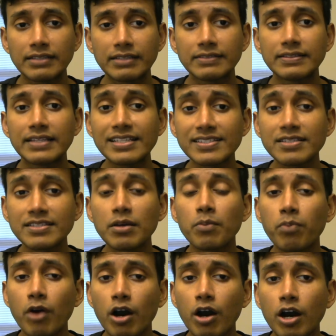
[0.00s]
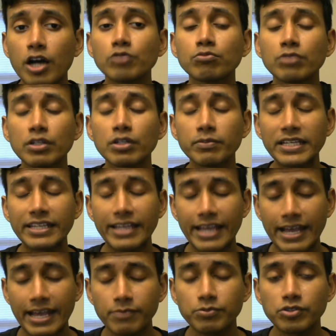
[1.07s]
this pawn would be
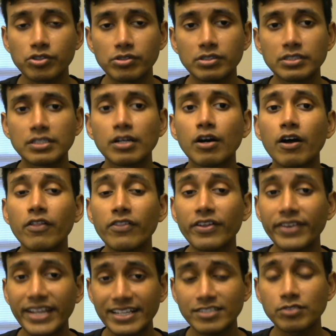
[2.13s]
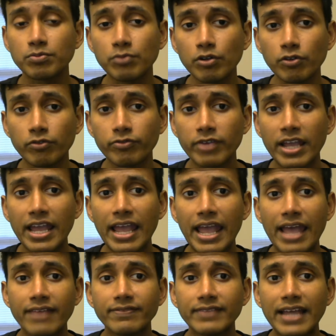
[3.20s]
captured on the next move,
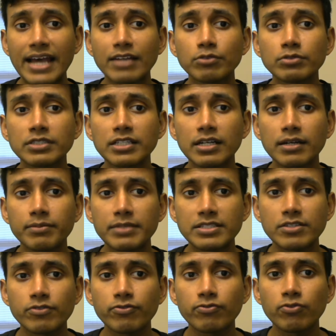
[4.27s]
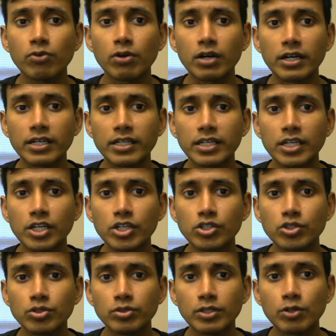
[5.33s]
and that would come as a fork
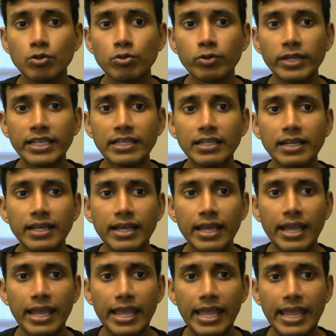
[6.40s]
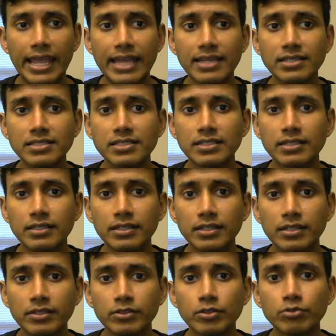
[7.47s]
to the queen and
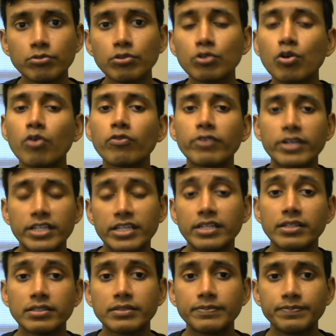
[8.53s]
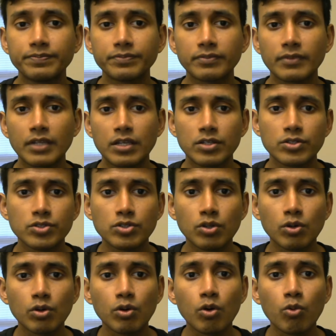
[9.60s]
the rook over here.
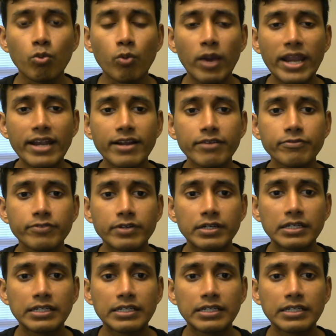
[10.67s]
So whenever